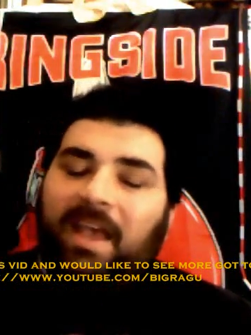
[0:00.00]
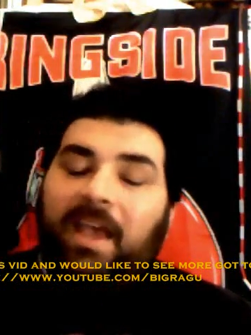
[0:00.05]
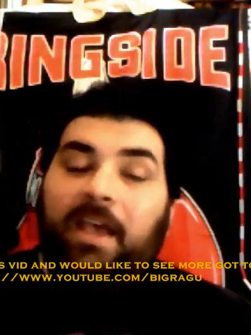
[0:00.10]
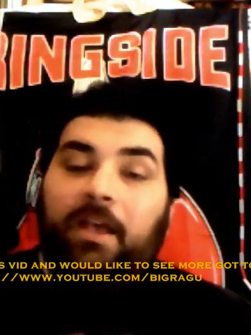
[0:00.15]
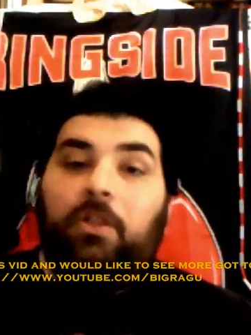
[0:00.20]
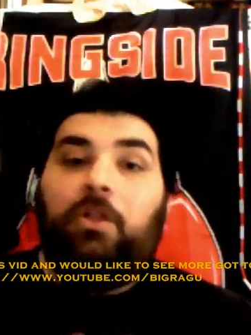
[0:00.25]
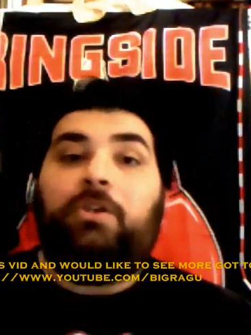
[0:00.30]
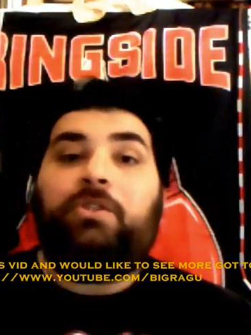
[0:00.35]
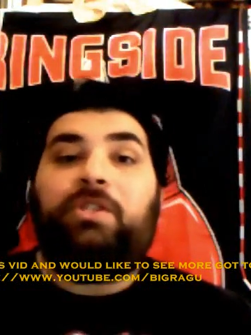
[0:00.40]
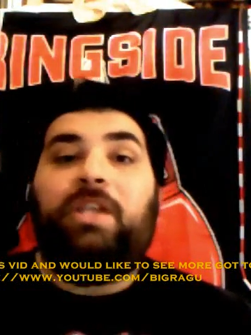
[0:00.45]
He
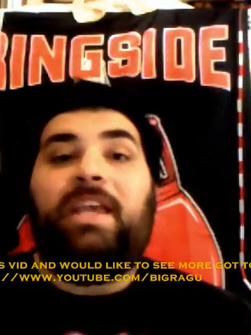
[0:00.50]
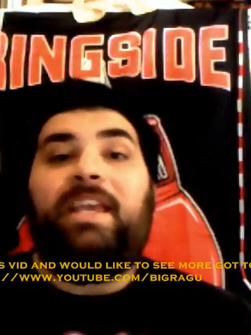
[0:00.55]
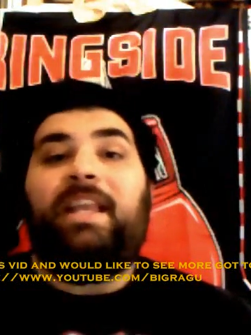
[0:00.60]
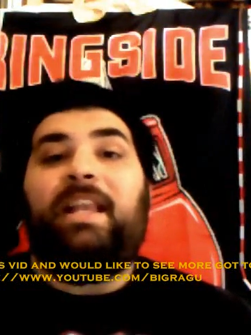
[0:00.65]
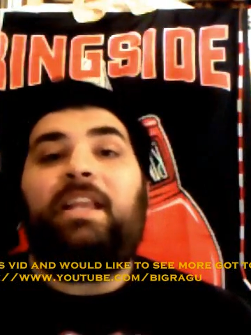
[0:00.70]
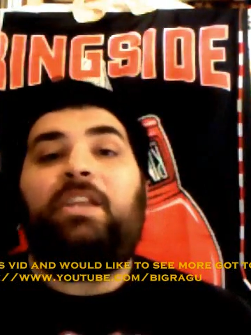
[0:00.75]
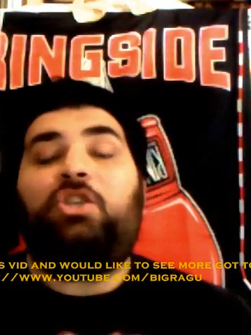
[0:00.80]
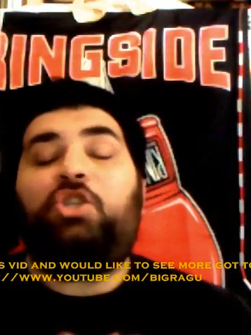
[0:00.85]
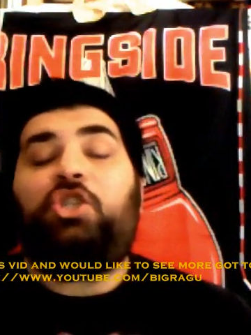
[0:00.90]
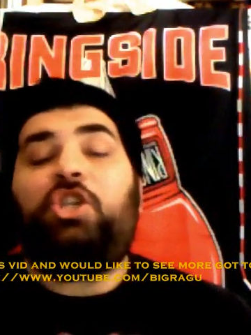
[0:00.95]
looks like an
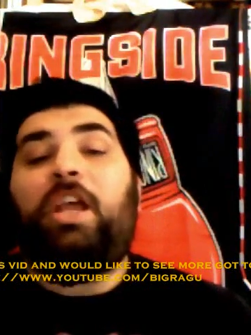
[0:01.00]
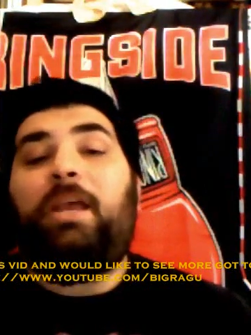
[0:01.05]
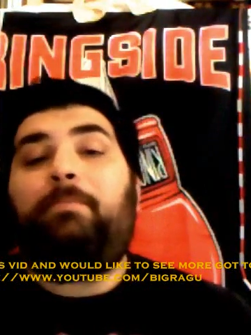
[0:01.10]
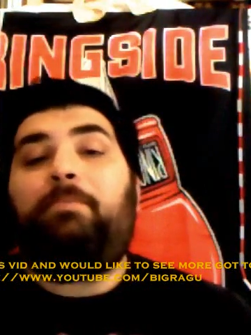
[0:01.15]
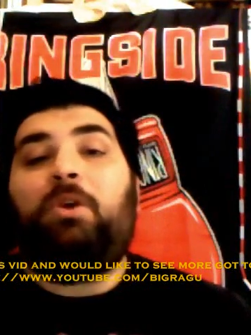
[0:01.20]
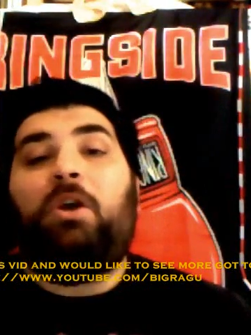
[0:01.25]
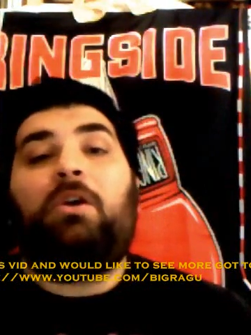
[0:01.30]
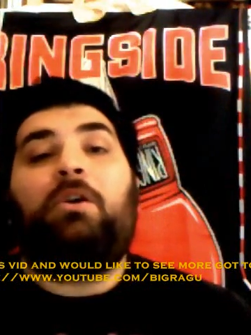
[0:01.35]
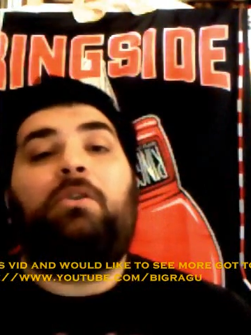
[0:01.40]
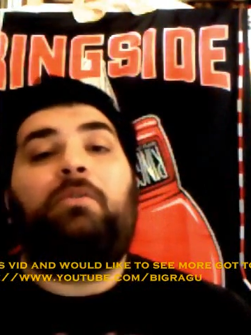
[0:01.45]
in-shape
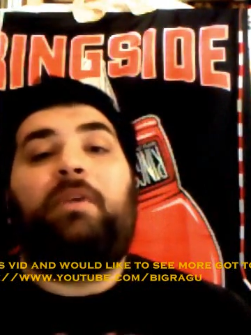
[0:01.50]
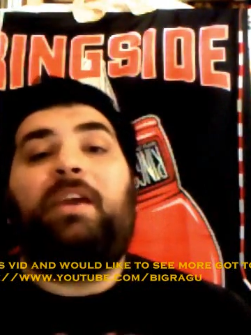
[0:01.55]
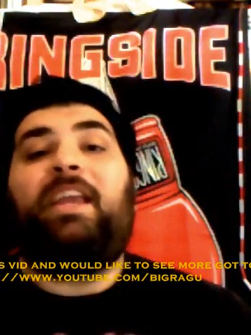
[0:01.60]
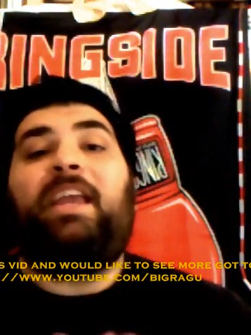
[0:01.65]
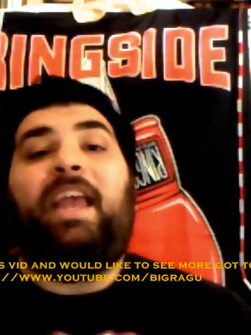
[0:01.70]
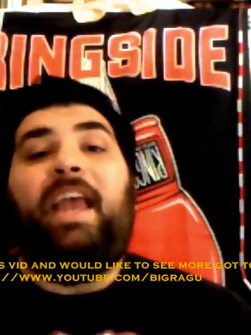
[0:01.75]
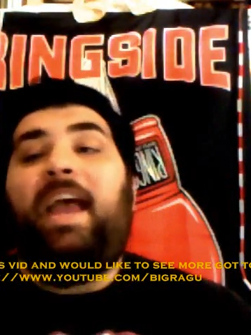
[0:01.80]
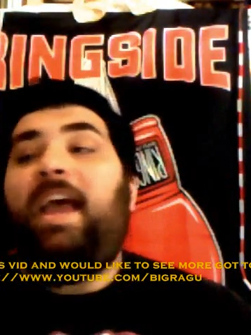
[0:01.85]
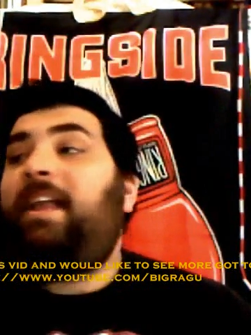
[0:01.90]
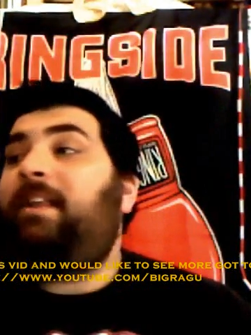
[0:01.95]
younger
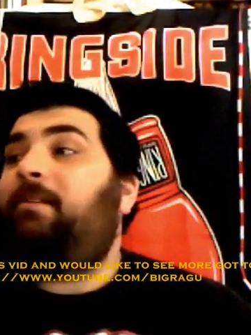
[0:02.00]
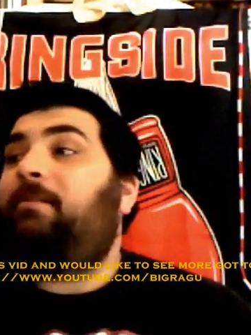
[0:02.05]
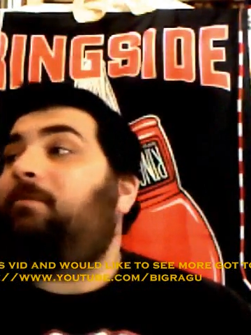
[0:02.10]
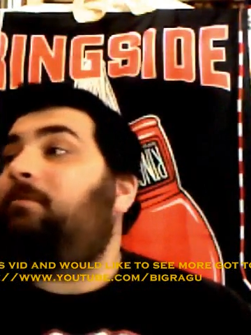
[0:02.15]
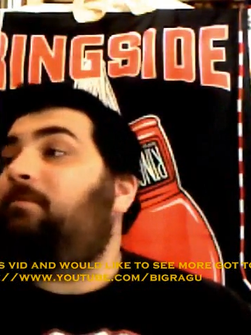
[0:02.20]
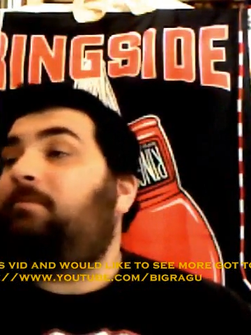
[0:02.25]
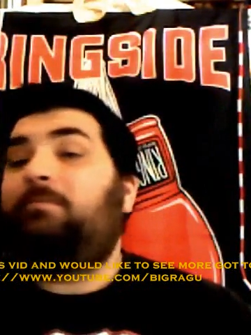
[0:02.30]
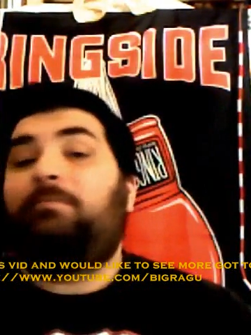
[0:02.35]
Ricky Hatton.